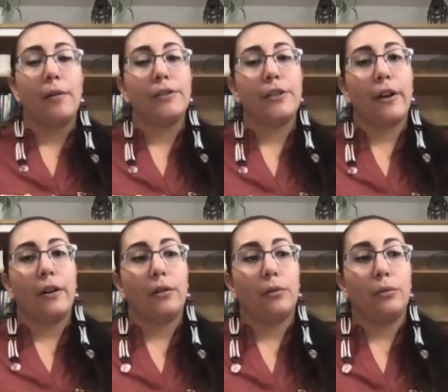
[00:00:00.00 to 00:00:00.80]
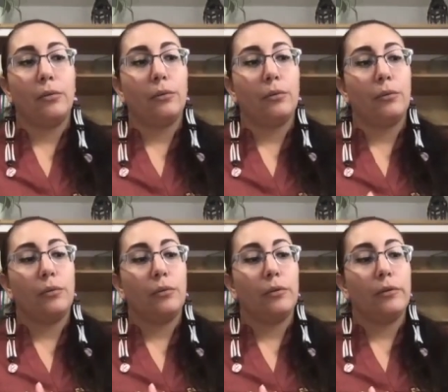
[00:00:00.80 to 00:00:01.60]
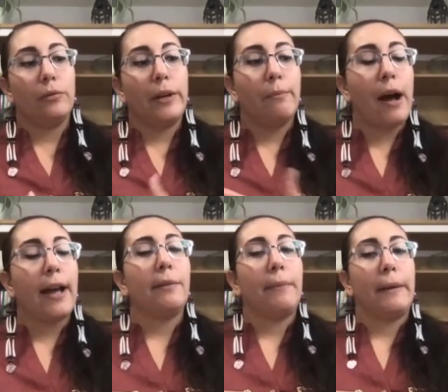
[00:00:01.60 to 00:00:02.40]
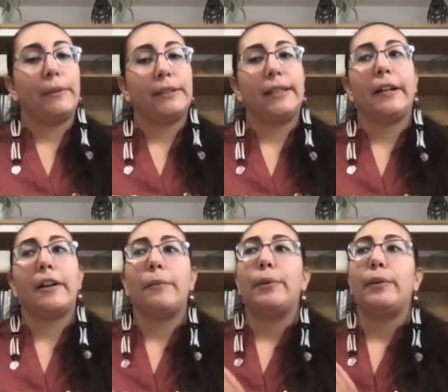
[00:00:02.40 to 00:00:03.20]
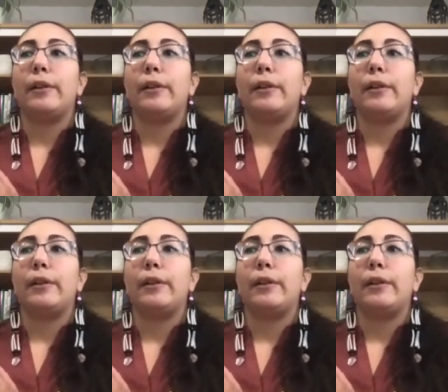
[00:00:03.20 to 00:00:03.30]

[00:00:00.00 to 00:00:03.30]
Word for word: So when buying maple syrup